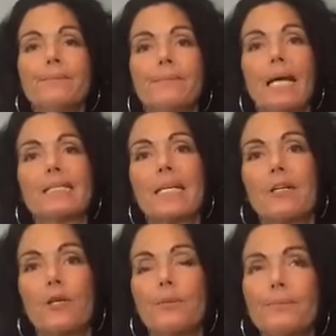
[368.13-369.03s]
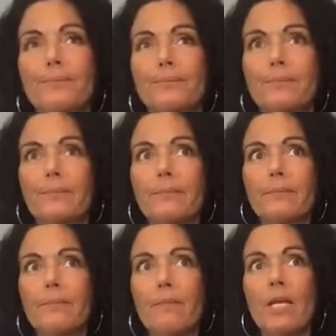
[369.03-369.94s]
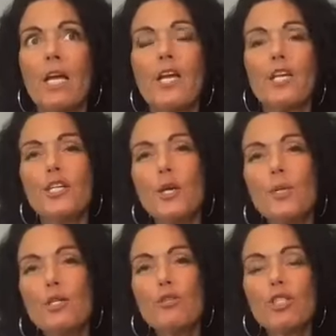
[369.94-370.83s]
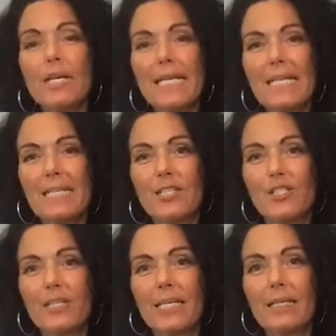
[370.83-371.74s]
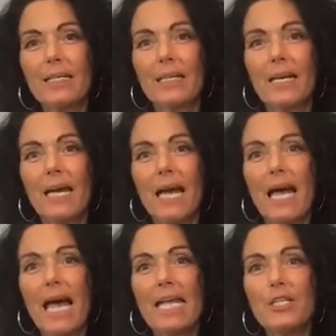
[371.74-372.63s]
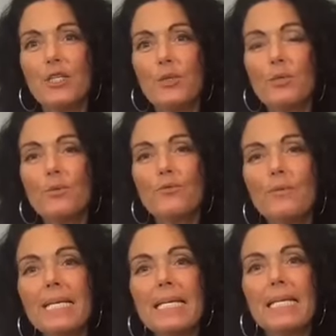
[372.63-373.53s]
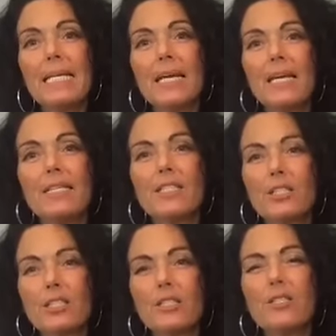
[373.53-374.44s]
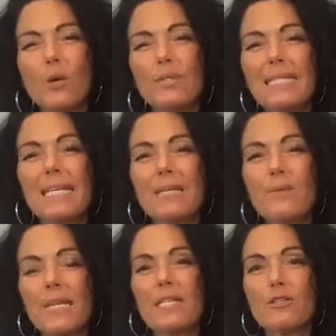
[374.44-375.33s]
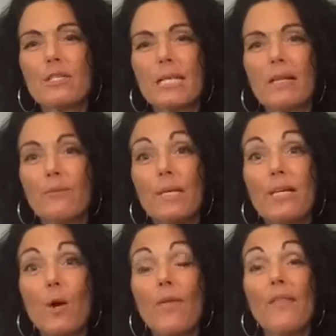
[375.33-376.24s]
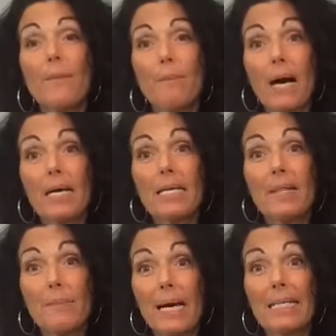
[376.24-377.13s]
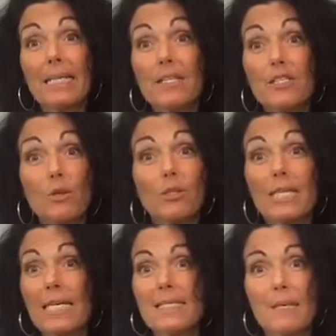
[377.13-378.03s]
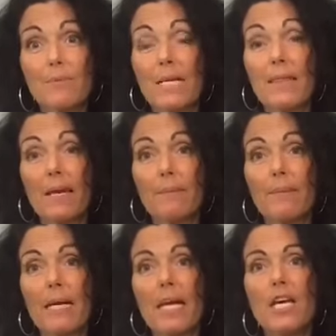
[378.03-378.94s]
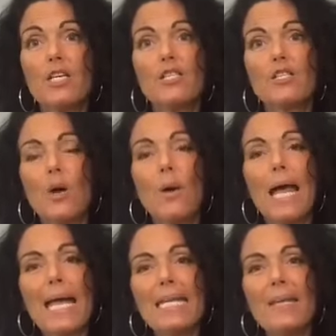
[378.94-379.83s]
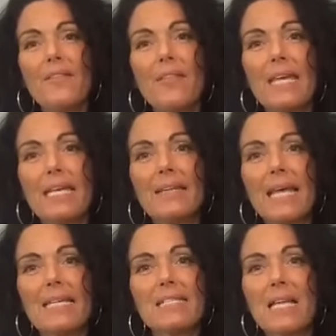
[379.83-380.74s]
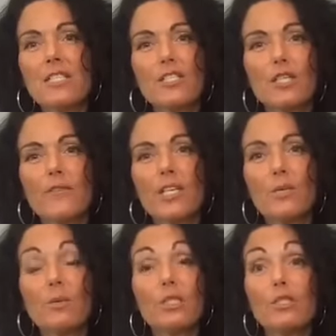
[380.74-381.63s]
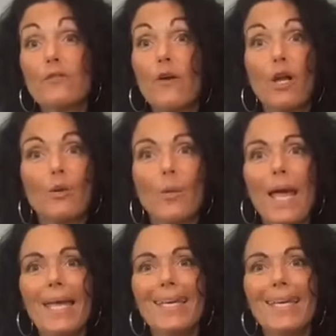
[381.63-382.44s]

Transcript: I'll tell you. You know, when you start a healing journey and you really go digging within yourself, we know that the body, the mind, and the soul, you can't separate them. So anything that is not serving you will just fall away.